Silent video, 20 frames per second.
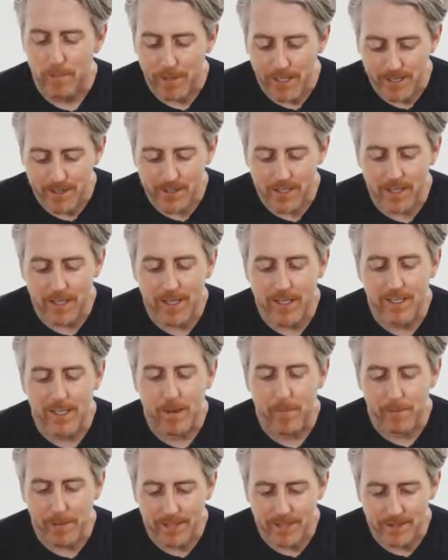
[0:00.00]
Pizza Hut
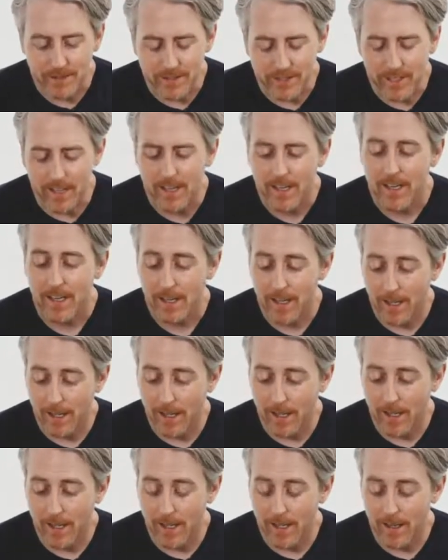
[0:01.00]
pizza.
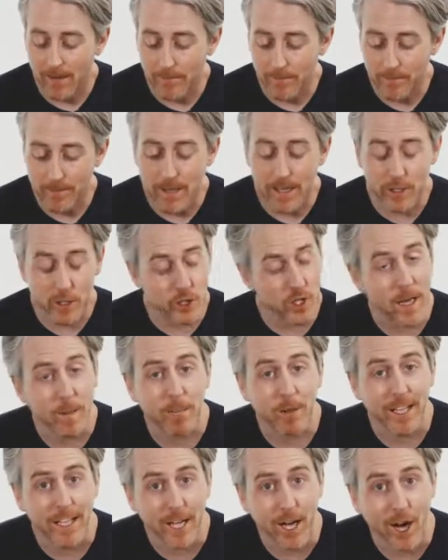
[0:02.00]
It's shaped
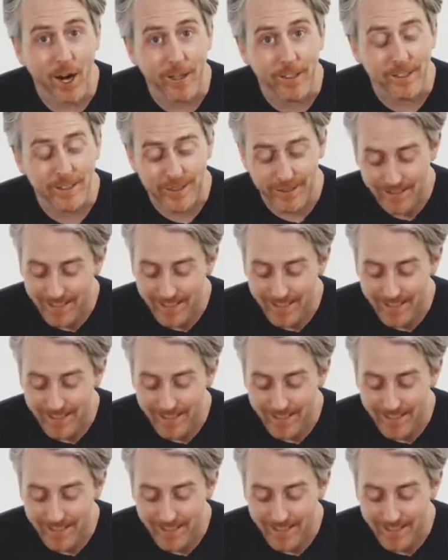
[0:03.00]
like a heart.